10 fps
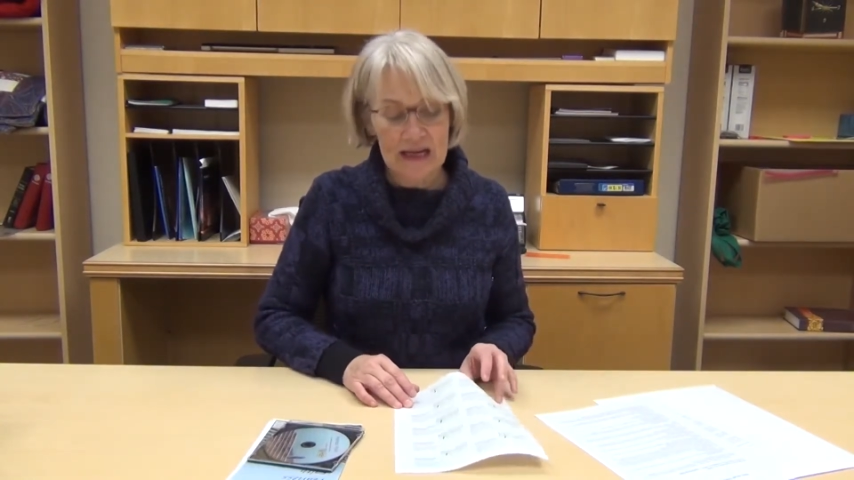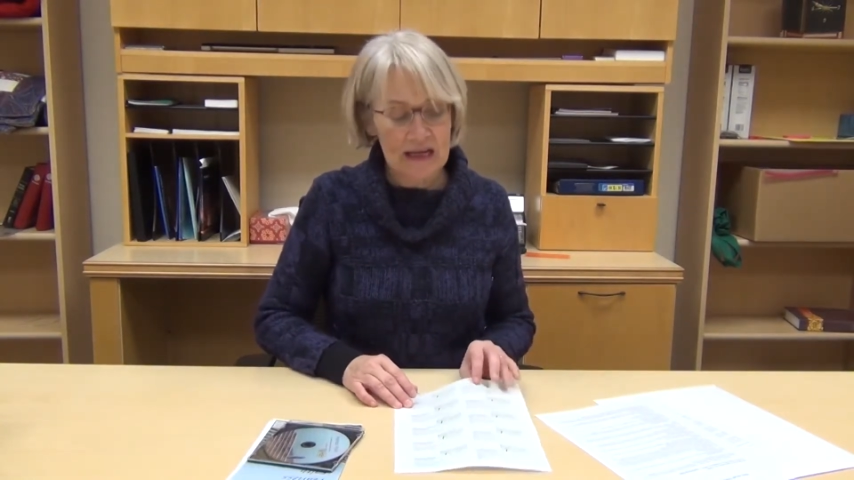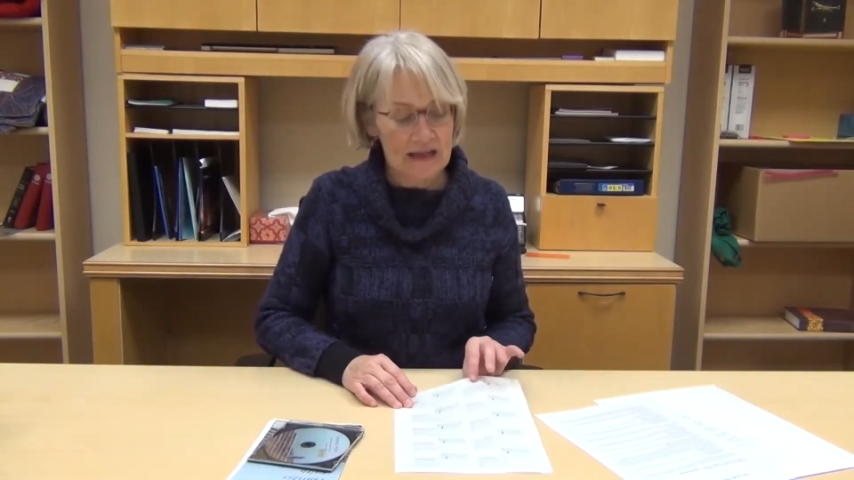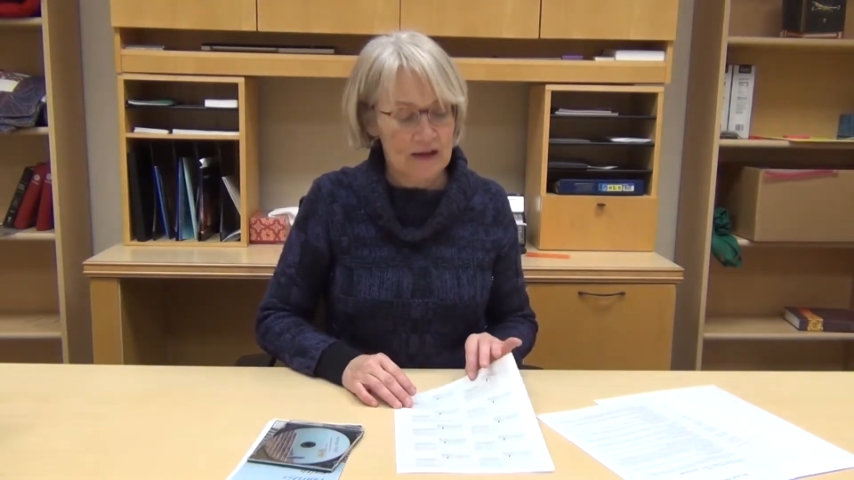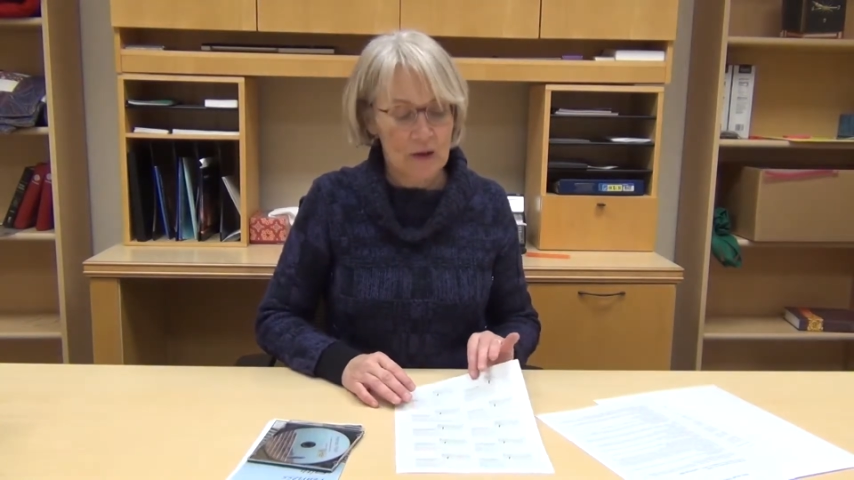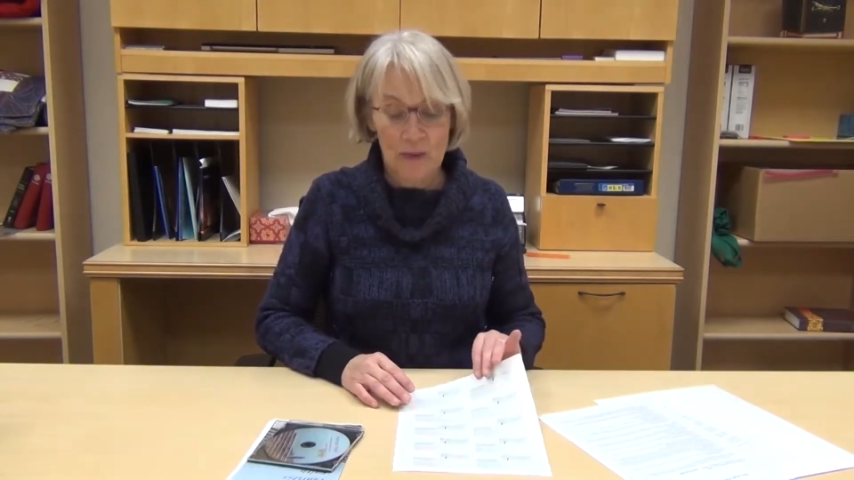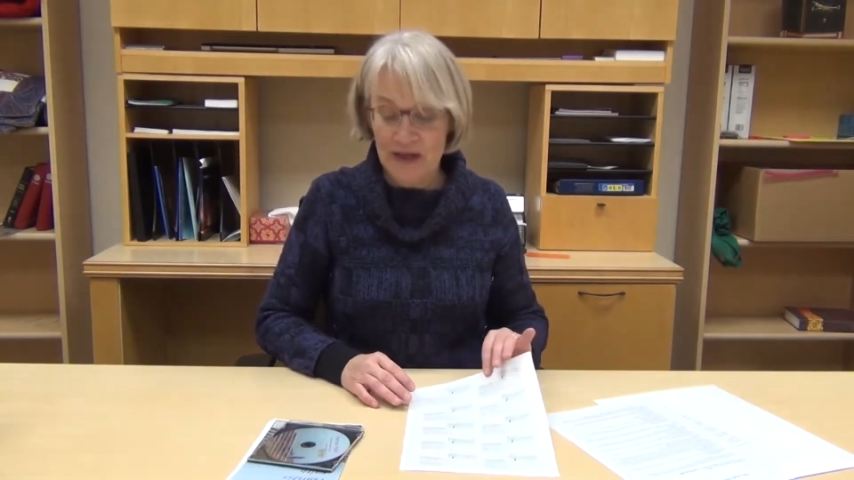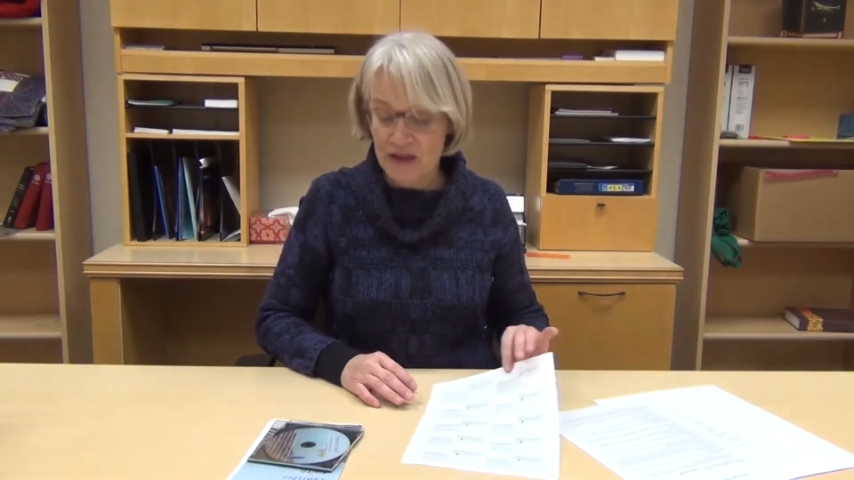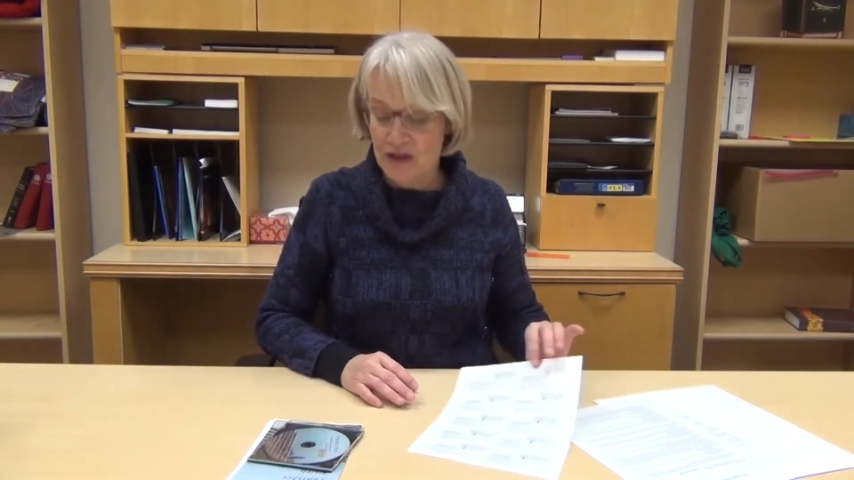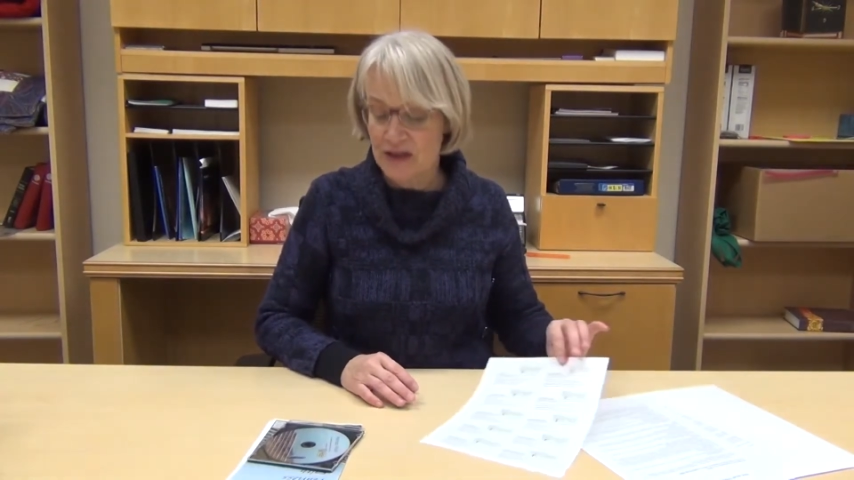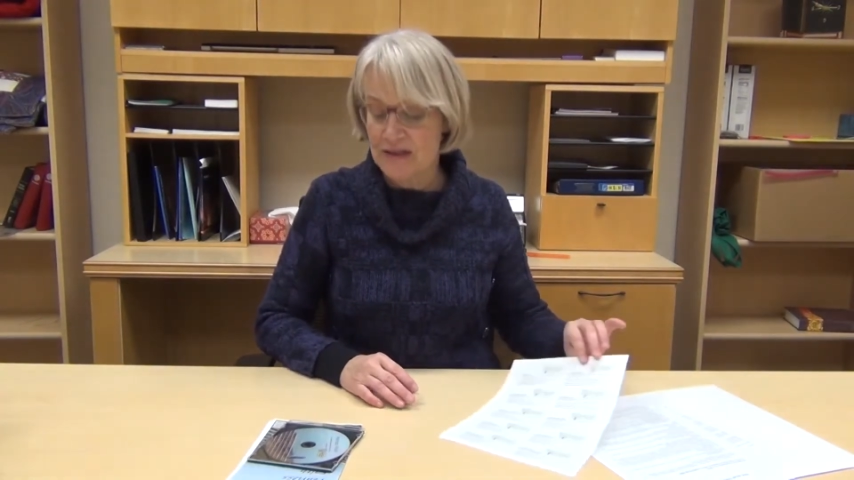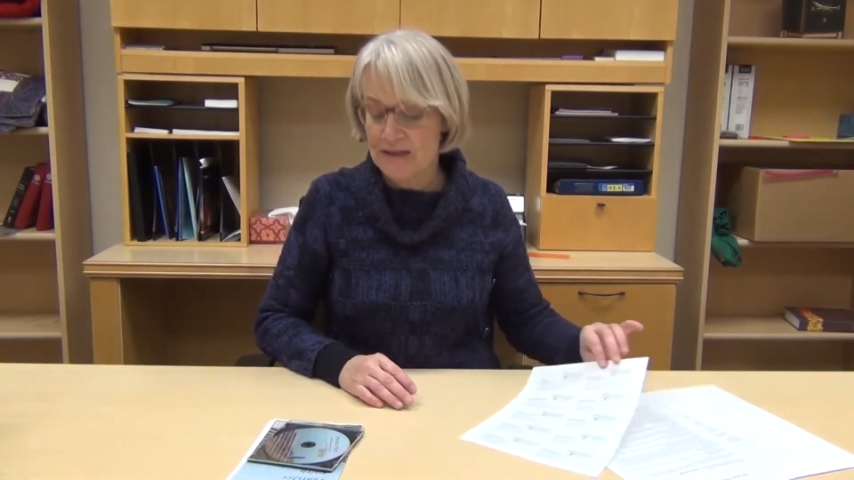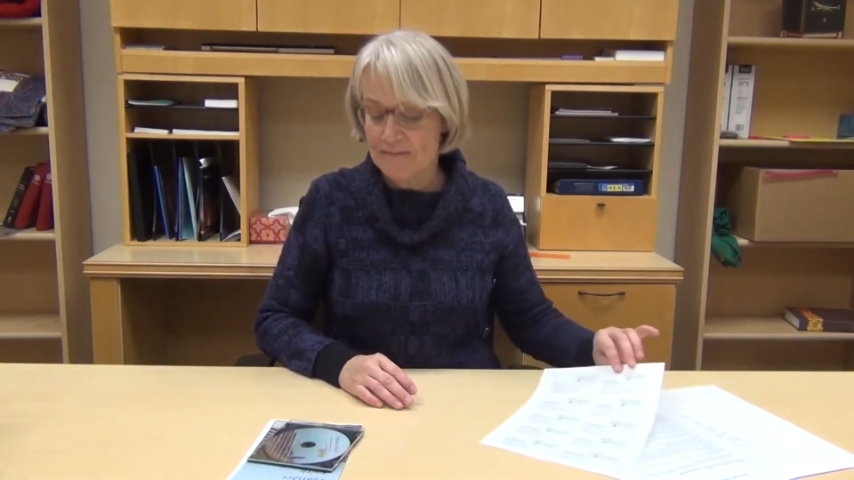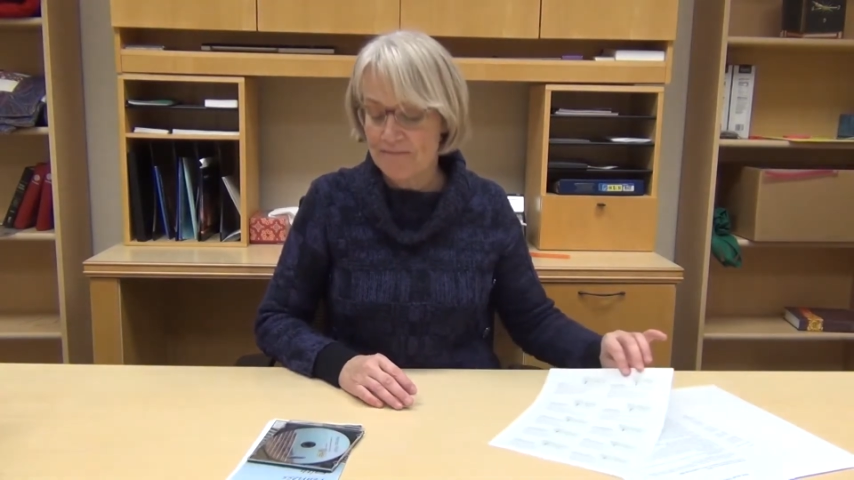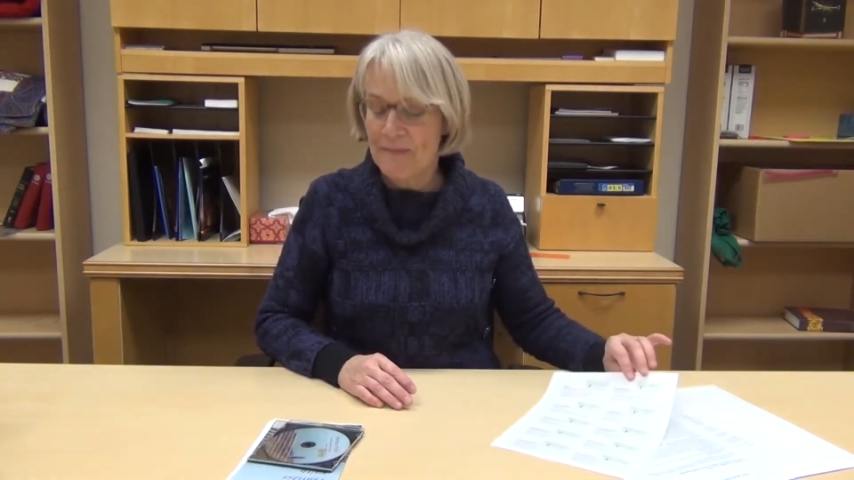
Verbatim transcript: and in the questions.